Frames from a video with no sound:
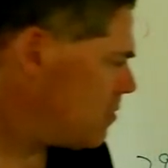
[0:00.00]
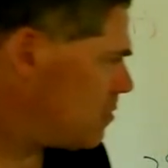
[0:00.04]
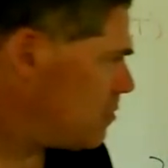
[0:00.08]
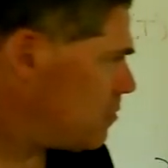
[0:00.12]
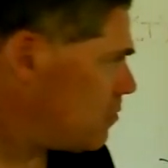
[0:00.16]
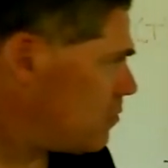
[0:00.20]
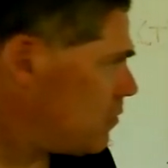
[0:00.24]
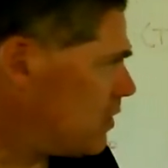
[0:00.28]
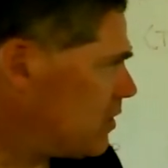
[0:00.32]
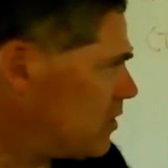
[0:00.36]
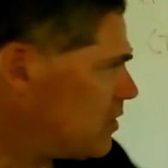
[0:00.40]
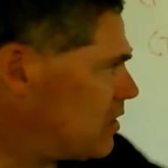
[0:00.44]

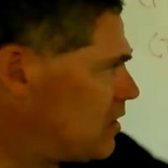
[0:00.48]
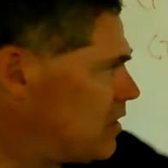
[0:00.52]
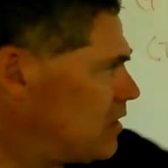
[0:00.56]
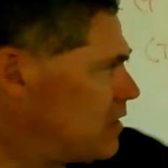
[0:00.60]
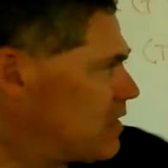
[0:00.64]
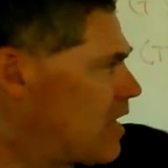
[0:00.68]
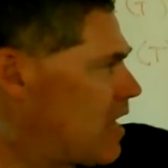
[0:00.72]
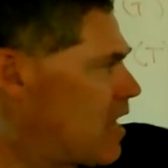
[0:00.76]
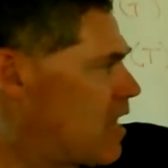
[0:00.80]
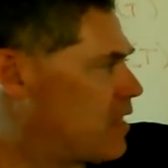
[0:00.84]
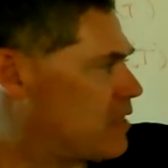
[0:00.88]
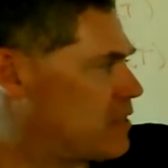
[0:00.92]
we see
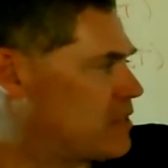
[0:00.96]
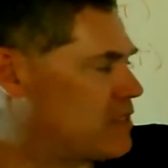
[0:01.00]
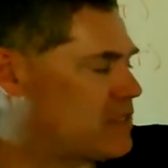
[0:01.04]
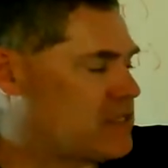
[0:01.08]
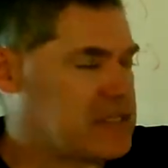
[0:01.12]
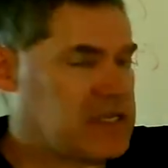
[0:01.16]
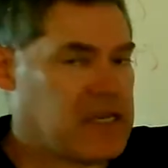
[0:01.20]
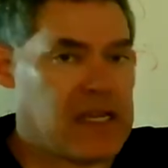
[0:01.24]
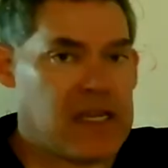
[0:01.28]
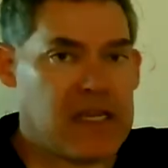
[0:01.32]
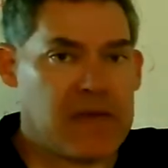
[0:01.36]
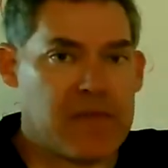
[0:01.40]
that
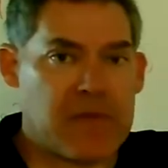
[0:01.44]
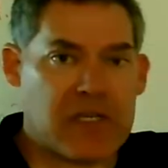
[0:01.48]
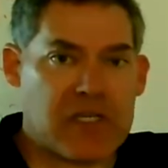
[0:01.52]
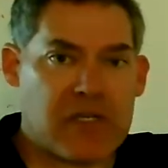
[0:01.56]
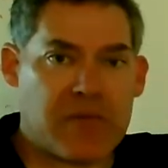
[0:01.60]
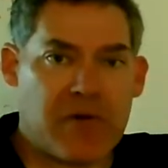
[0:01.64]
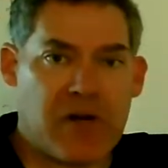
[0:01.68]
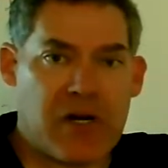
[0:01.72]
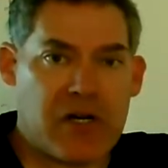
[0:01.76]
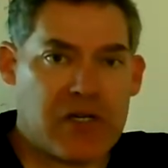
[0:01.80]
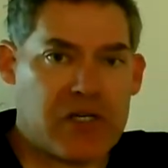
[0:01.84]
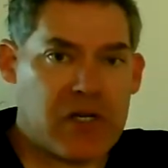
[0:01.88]
same
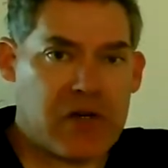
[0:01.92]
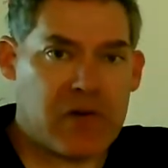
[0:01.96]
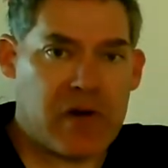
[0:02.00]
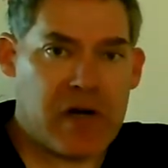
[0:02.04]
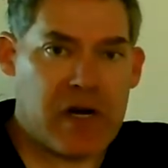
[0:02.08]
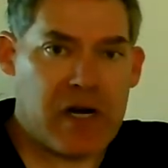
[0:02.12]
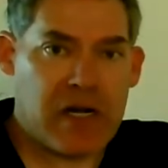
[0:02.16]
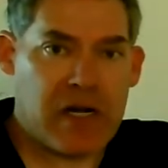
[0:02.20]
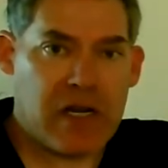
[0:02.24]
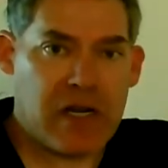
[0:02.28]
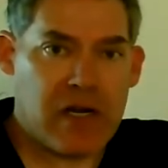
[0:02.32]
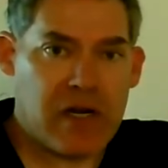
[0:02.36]
expression
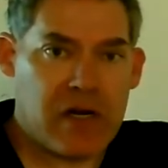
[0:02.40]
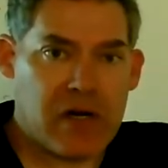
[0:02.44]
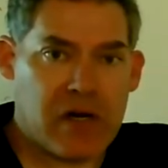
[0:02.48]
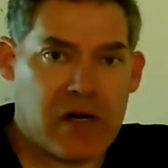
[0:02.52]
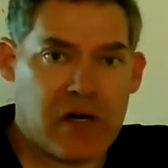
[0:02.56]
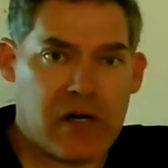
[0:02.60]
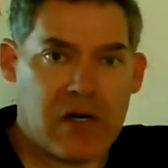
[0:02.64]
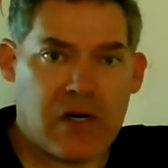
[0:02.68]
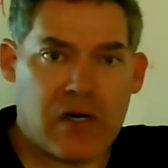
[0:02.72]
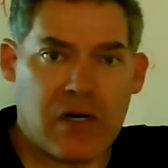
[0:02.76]
right here.